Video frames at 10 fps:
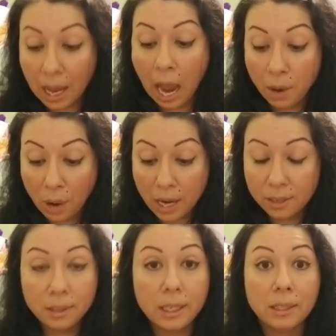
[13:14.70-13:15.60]

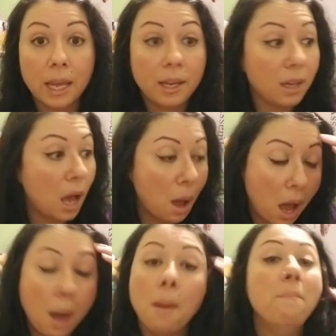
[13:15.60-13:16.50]
ironically, like uh,
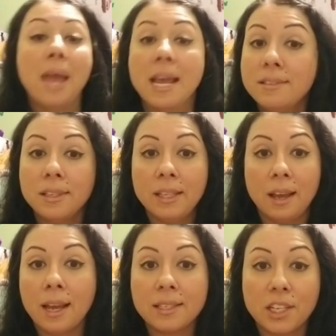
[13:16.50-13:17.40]
amazingly,
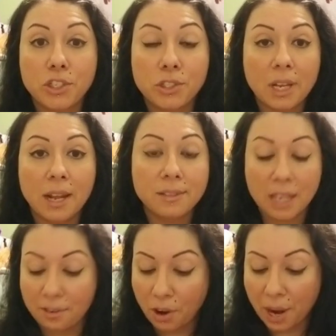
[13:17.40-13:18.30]
I guess I should say
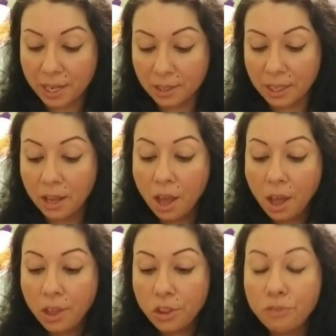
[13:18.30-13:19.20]
instead of ironically,
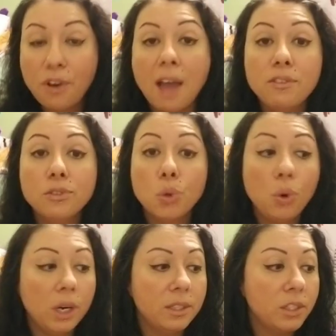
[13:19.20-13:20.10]
the Five of
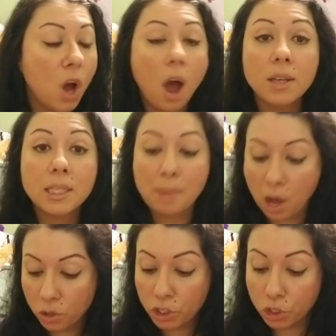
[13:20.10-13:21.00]
Swords talks
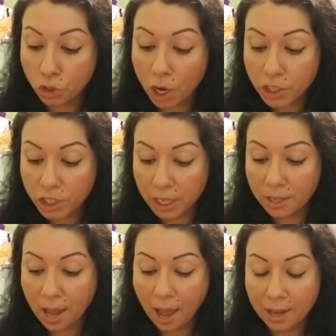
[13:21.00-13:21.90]
about destruction
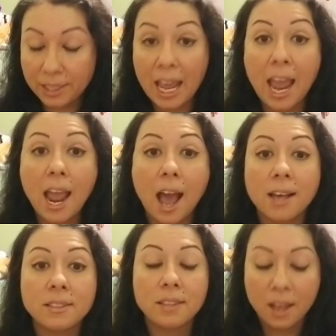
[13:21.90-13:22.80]
and
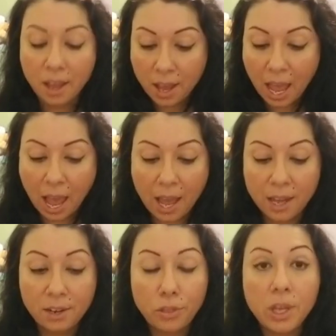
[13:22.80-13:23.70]
chaos
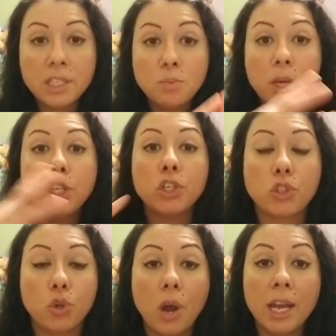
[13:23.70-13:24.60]
and things being
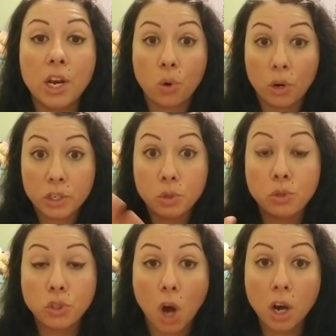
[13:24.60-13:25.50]
destroyed in order to
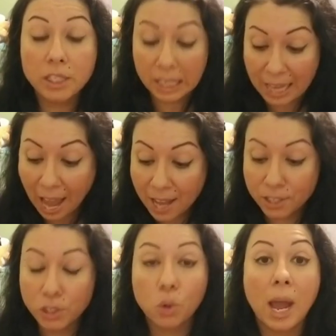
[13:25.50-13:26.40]
start
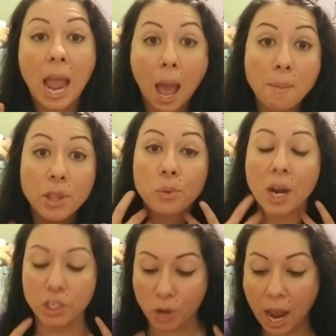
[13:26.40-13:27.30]
again. So I am on the
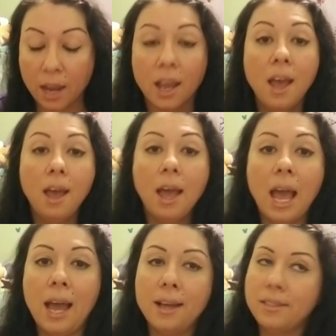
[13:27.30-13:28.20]
right track.
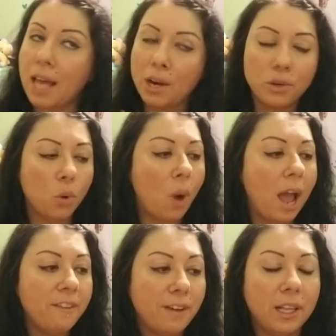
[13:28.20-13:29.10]
And I don't know
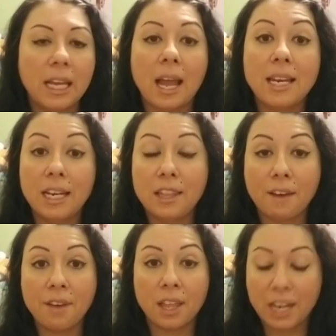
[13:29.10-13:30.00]
why I felt like I needed
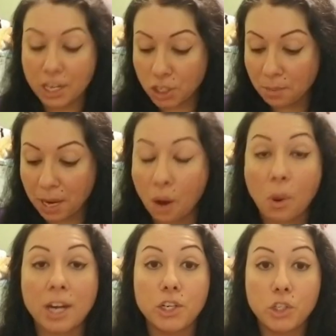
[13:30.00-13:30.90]
that validation, but I
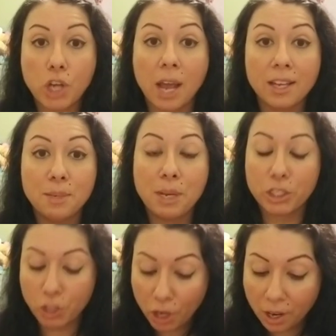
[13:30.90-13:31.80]
wanted to check and to make
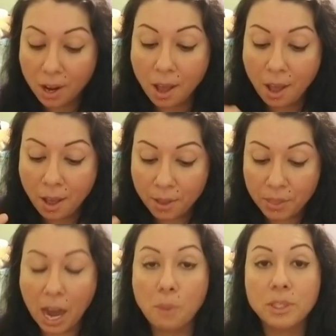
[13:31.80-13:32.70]
sure
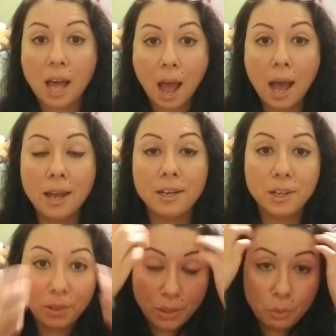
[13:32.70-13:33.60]
that I was on
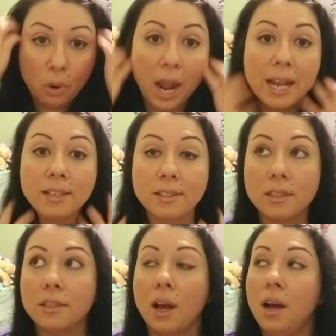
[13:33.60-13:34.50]
the right,
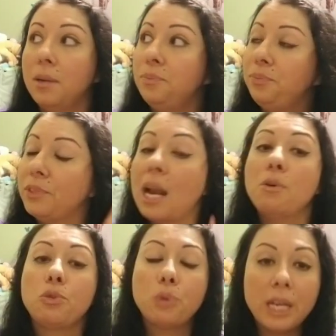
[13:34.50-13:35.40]
um, that I
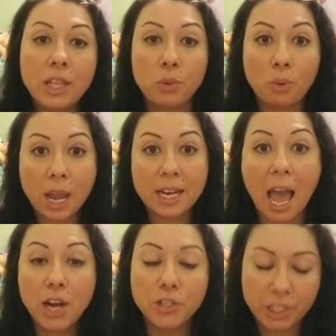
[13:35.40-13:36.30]
was reading the right
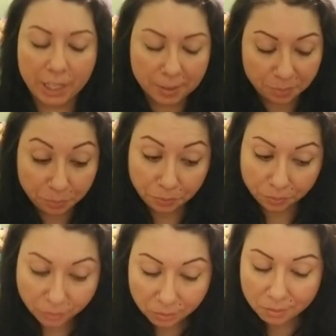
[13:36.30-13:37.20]
energy.
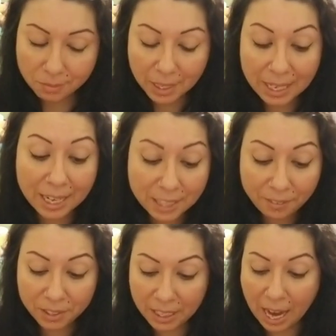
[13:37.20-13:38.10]
And I
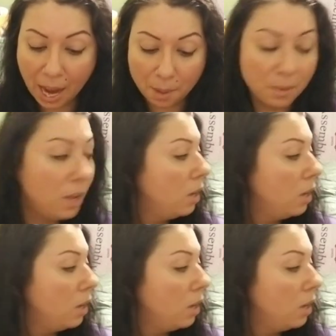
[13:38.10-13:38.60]
definitely am.